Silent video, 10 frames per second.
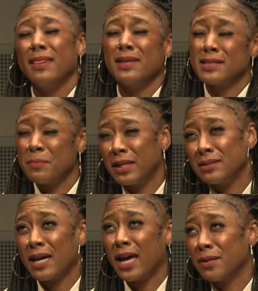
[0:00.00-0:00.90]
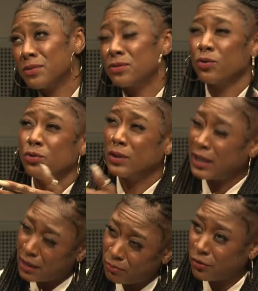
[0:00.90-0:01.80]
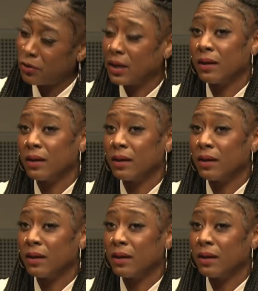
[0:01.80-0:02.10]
this many times so you can keep voting.